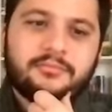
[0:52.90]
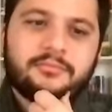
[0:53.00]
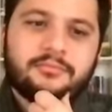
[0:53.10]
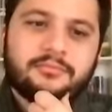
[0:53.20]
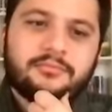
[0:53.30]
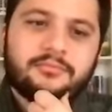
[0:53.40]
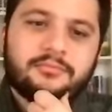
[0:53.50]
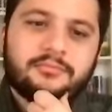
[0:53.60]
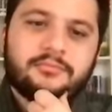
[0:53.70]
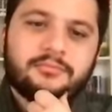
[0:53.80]

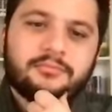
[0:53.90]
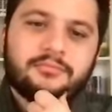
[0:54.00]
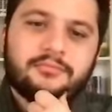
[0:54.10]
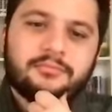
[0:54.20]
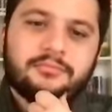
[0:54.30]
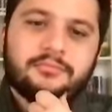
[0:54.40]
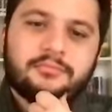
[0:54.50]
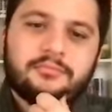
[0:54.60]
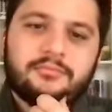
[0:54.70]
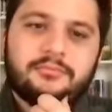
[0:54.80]

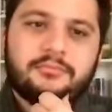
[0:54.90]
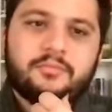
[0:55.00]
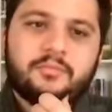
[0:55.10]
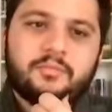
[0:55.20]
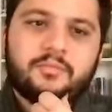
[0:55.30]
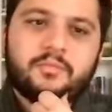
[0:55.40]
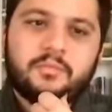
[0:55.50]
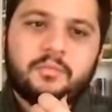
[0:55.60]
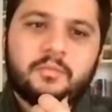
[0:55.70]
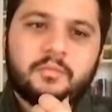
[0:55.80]

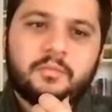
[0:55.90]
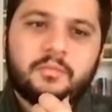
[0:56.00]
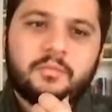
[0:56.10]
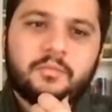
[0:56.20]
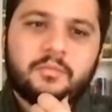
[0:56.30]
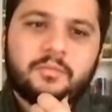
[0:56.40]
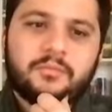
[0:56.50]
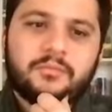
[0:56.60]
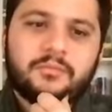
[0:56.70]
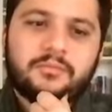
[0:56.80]

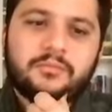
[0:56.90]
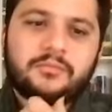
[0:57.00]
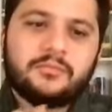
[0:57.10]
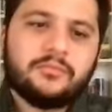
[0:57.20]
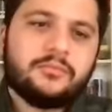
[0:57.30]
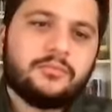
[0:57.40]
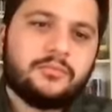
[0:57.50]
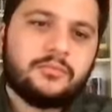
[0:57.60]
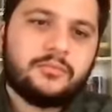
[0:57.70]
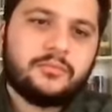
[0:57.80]

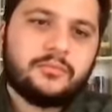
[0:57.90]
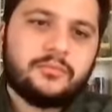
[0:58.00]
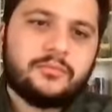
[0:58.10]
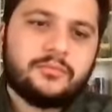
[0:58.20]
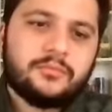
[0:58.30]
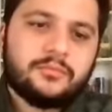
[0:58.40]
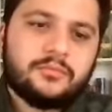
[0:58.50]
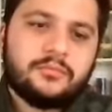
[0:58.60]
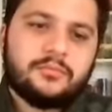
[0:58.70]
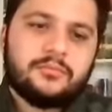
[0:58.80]

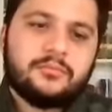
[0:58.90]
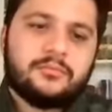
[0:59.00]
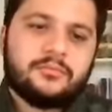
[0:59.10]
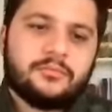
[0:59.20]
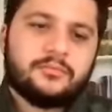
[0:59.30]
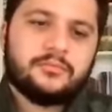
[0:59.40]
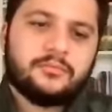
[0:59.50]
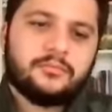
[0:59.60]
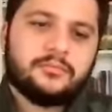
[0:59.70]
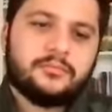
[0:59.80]

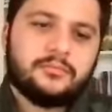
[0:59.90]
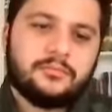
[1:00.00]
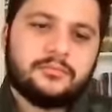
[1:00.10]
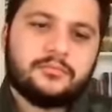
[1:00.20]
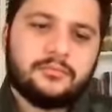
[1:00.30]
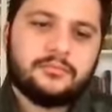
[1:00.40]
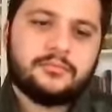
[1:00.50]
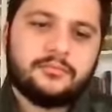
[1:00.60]
[no speech]